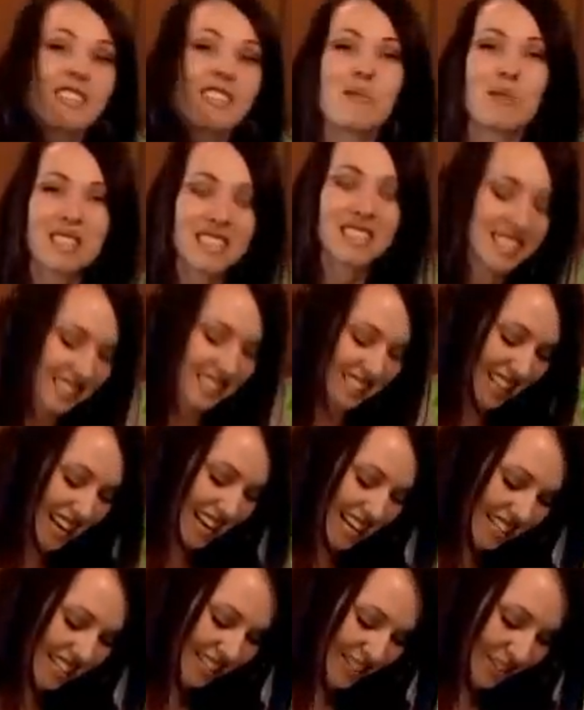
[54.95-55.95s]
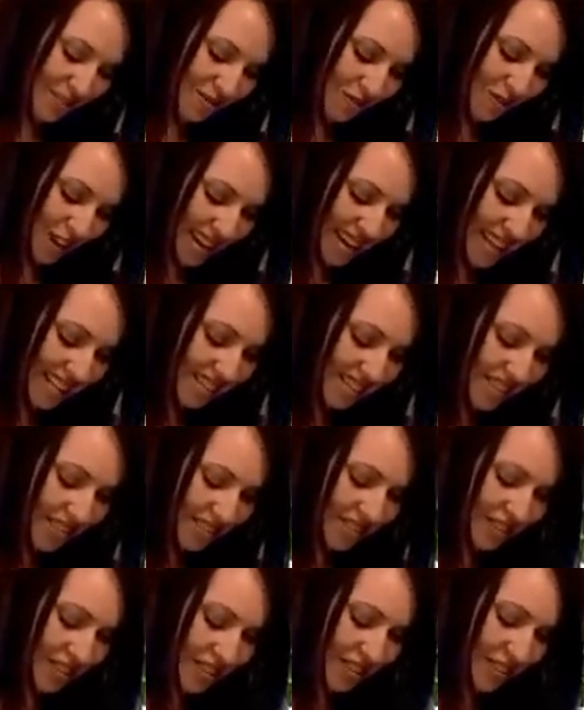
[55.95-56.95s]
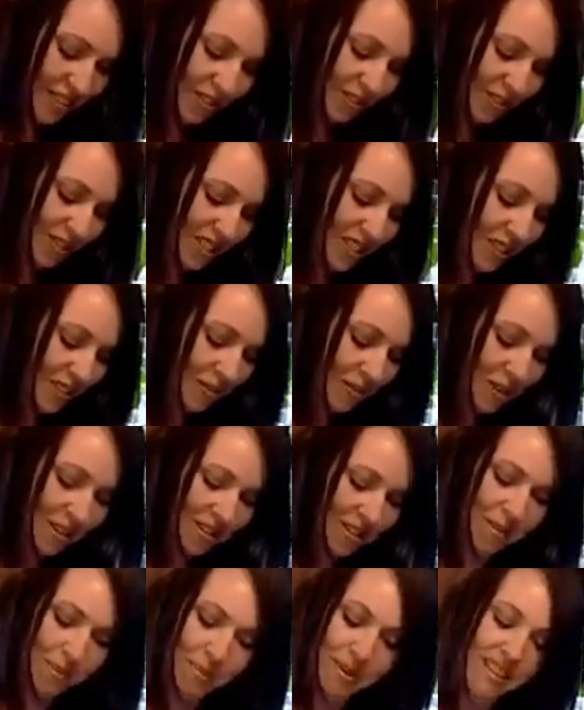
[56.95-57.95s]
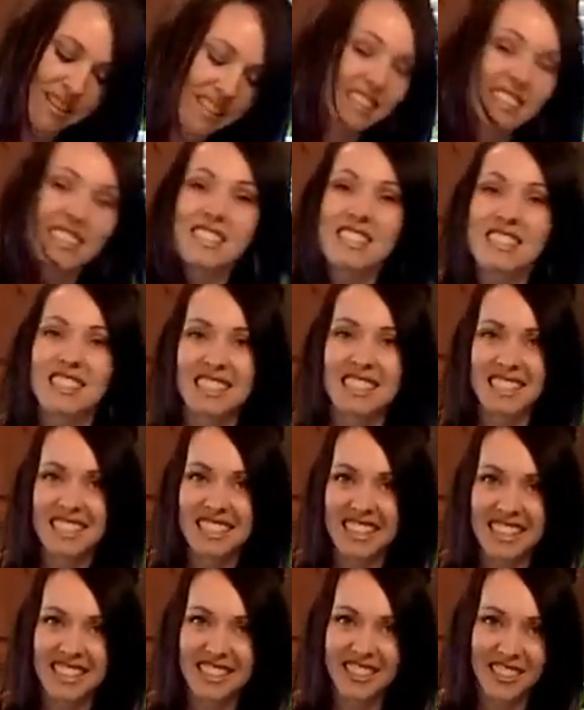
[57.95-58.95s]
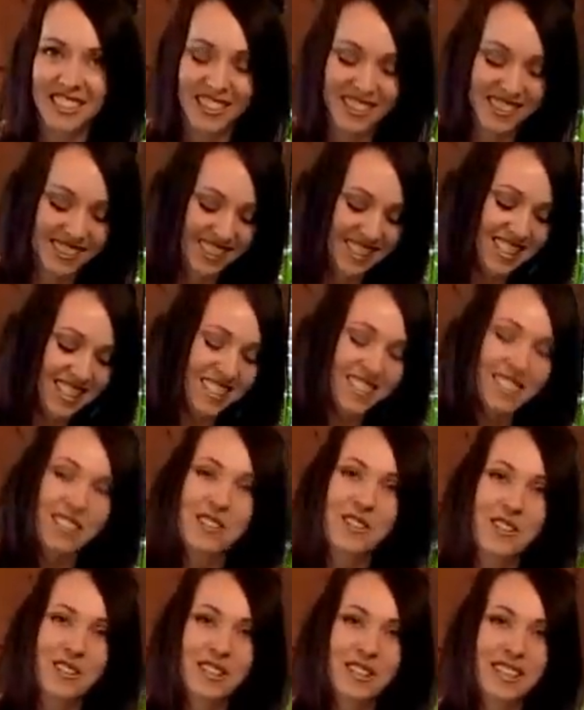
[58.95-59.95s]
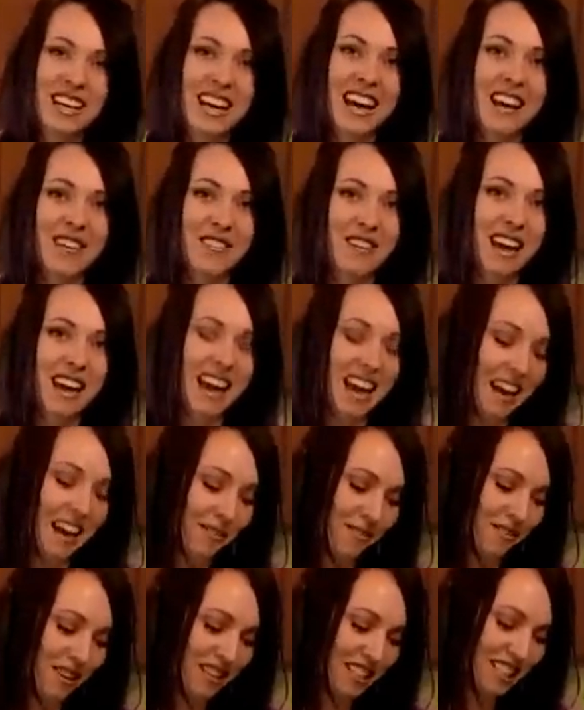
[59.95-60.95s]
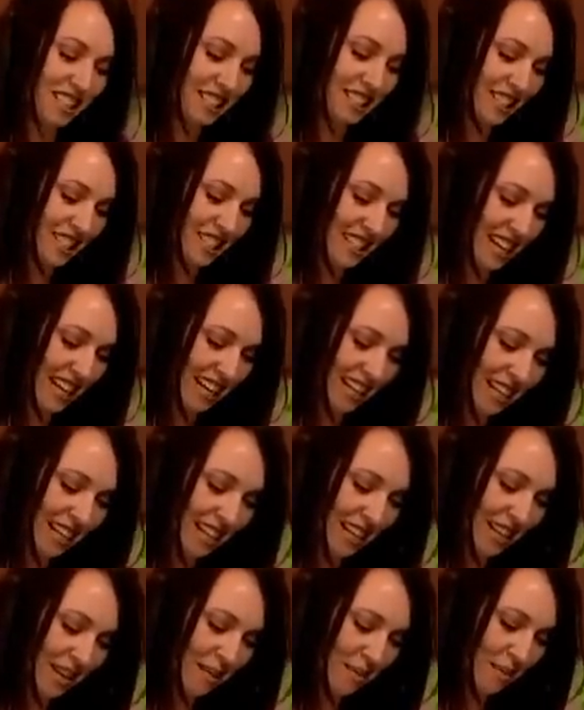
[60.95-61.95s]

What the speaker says: You want to slice right through where the pit is in the center, so you're going to have a half on each side.